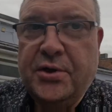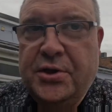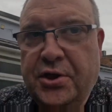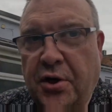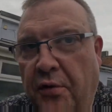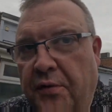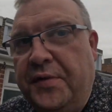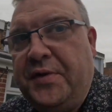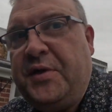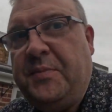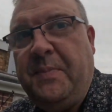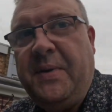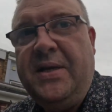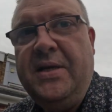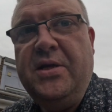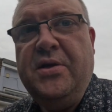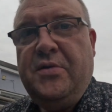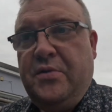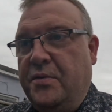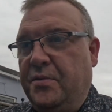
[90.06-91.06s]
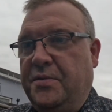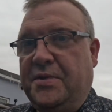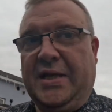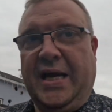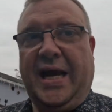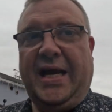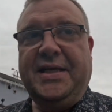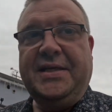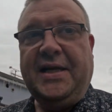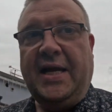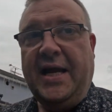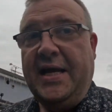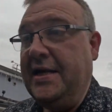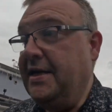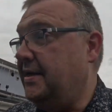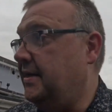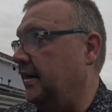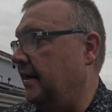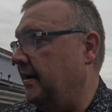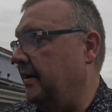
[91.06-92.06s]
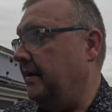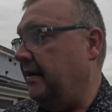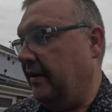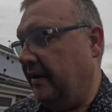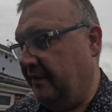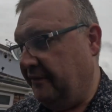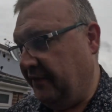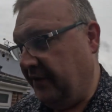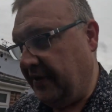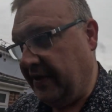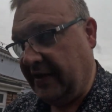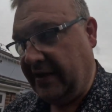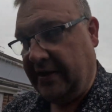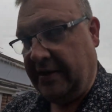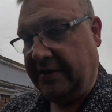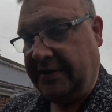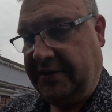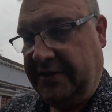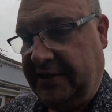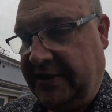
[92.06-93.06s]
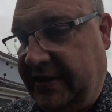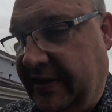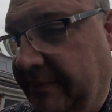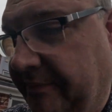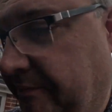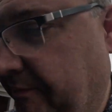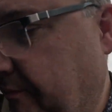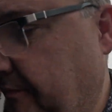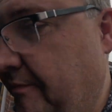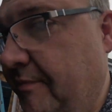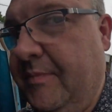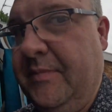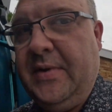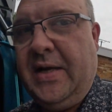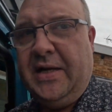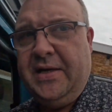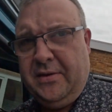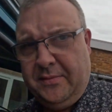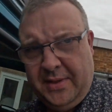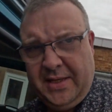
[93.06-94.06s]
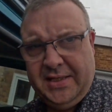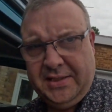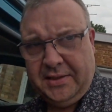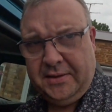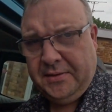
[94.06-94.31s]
John's been used as a car for the last, I know he is a